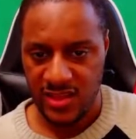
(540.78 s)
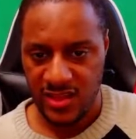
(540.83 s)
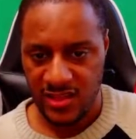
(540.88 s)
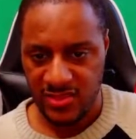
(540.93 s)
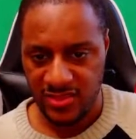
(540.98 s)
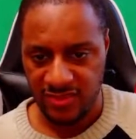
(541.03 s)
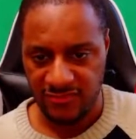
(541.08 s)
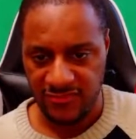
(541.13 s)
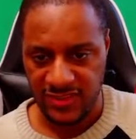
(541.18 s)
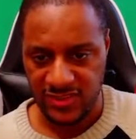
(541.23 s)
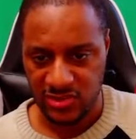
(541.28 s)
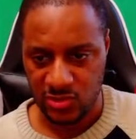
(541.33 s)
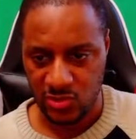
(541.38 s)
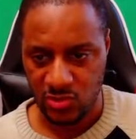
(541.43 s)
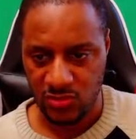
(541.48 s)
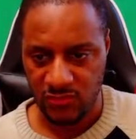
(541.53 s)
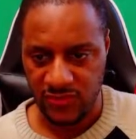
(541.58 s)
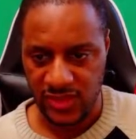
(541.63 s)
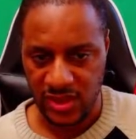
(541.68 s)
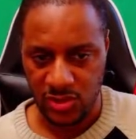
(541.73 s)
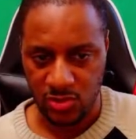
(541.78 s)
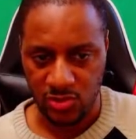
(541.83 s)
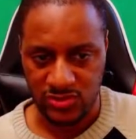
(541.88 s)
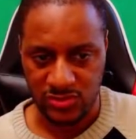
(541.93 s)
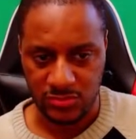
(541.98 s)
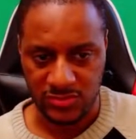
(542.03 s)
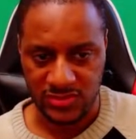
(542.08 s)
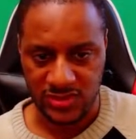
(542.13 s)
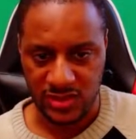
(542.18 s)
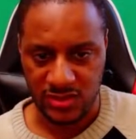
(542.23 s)
the physical vehicles
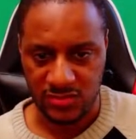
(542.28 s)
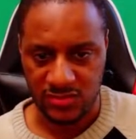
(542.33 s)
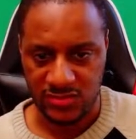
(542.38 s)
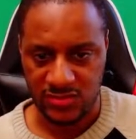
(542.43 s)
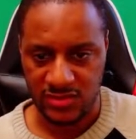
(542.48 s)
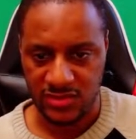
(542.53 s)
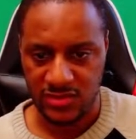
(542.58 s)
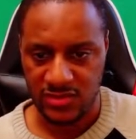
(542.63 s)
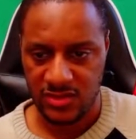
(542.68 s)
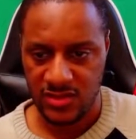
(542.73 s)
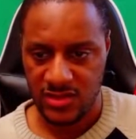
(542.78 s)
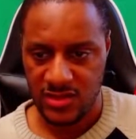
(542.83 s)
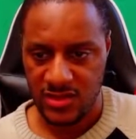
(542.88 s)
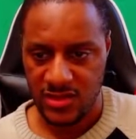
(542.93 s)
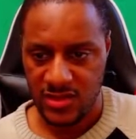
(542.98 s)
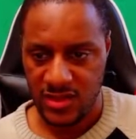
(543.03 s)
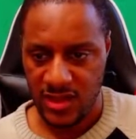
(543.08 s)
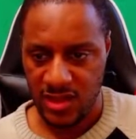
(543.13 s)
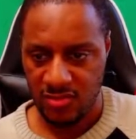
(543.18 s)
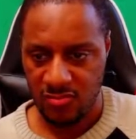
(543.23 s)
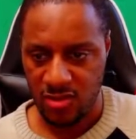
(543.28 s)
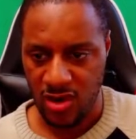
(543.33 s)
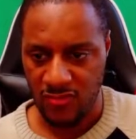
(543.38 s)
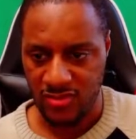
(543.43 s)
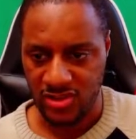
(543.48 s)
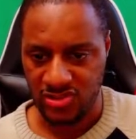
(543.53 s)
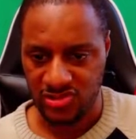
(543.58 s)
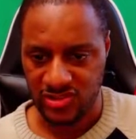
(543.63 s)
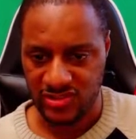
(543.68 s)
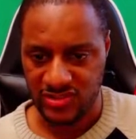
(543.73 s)
themselves
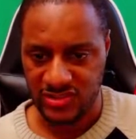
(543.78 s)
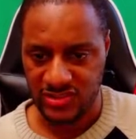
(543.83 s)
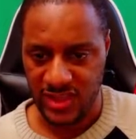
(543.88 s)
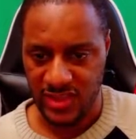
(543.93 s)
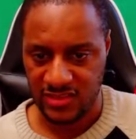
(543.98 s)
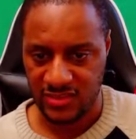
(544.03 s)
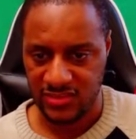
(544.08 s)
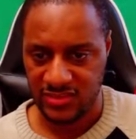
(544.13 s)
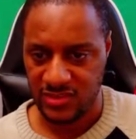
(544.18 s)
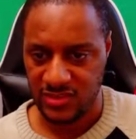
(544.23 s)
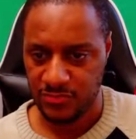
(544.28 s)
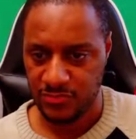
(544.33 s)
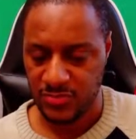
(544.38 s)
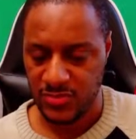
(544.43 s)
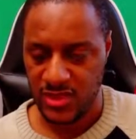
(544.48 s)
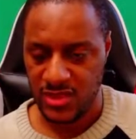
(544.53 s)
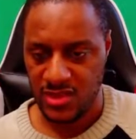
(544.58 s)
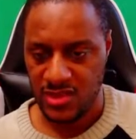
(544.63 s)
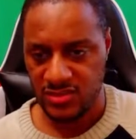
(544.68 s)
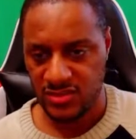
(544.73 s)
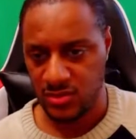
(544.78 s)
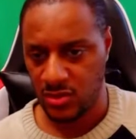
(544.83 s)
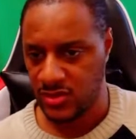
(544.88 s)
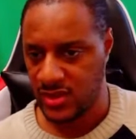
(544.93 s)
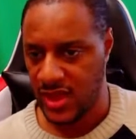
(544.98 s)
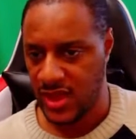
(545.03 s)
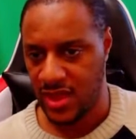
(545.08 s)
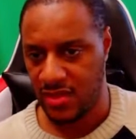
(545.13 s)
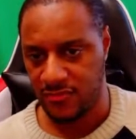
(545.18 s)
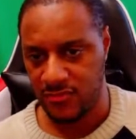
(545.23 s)
rather than just skins. So
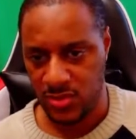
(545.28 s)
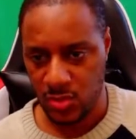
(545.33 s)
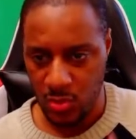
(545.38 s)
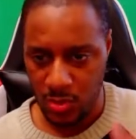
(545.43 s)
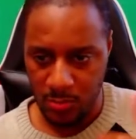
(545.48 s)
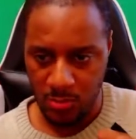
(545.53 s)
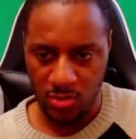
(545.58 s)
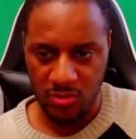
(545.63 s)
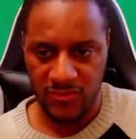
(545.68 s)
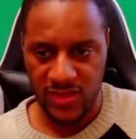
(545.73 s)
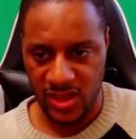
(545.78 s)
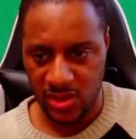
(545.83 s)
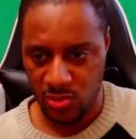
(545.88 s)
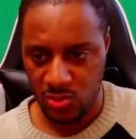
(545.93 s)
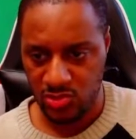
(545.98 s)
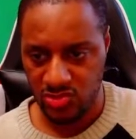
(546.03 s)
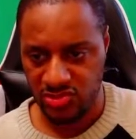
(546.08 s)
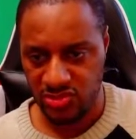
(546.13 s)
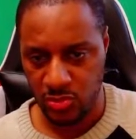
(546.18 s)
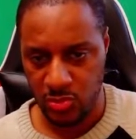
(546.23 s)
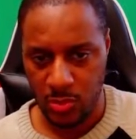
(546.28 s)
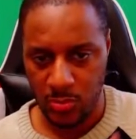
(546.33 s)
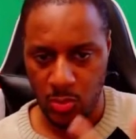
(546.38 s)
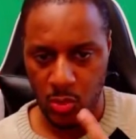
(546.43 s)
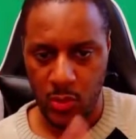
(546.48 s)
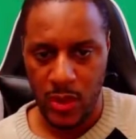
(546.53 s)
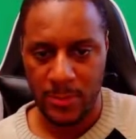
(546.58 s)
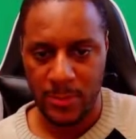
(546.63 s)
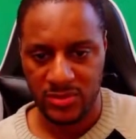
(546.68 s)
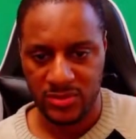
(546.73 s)
yeah, you want more vehicles, you want
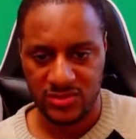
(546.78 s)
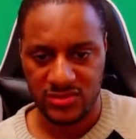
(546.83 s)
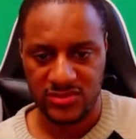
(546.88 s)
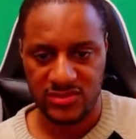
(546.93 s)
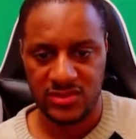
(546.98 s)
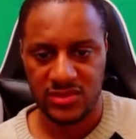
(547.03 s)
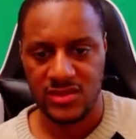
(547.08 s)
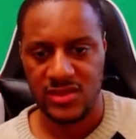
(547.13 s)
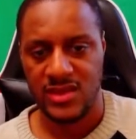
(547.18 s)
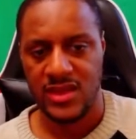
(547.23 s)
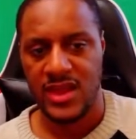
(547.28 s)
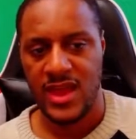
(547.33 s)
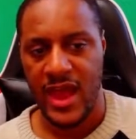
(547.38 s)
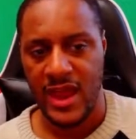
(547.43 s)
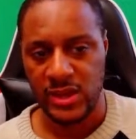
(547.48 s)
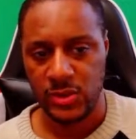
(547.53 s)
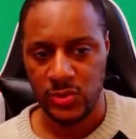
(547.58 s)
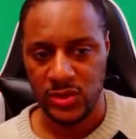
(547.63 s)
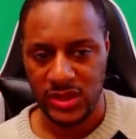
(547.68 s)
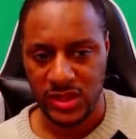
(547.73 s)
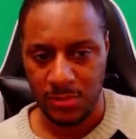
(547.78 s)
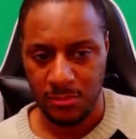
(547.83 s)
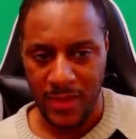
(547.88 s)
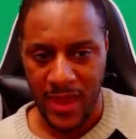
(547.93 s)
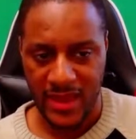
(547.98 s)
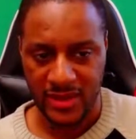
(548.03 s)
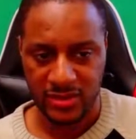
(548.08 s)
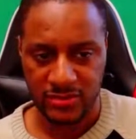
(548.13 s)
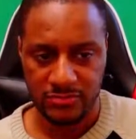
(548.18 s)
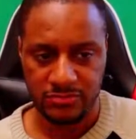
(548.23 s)
more weapons, and you want a
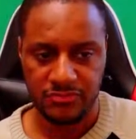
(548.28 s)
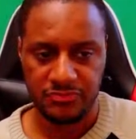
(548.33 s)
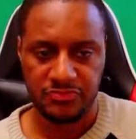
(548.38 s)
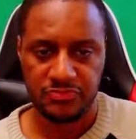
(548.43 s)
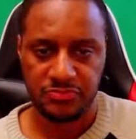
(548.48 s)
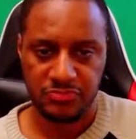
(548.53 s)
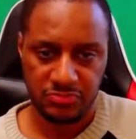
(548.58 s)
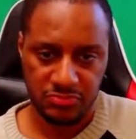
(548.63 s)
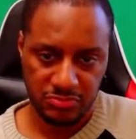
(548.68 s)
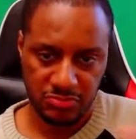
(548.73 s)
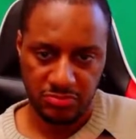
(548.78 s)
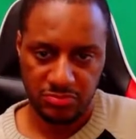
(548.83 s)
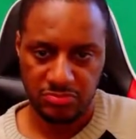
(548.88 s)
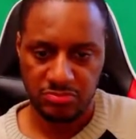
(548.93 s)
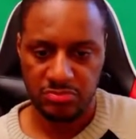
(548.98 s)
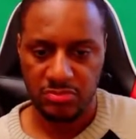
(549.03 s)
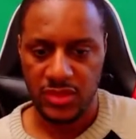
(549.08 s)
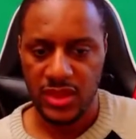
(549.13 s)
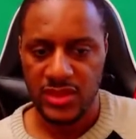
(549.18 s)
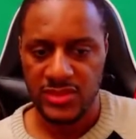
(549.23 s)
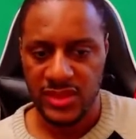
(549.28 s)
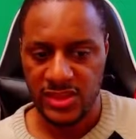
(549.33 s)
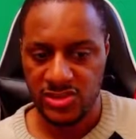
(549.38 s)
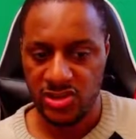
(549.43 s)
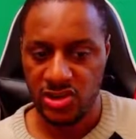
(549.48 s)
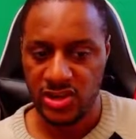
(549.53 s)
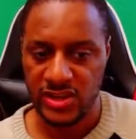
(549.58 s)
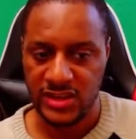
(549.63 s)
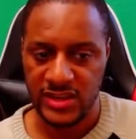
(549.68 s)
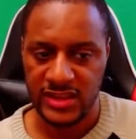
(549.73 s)
companion, then
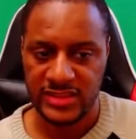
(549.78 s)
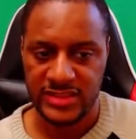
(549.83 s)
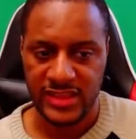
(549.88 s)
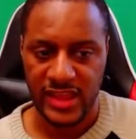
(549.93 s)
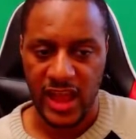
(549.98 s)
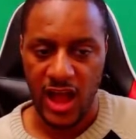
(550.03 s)
you're going to need the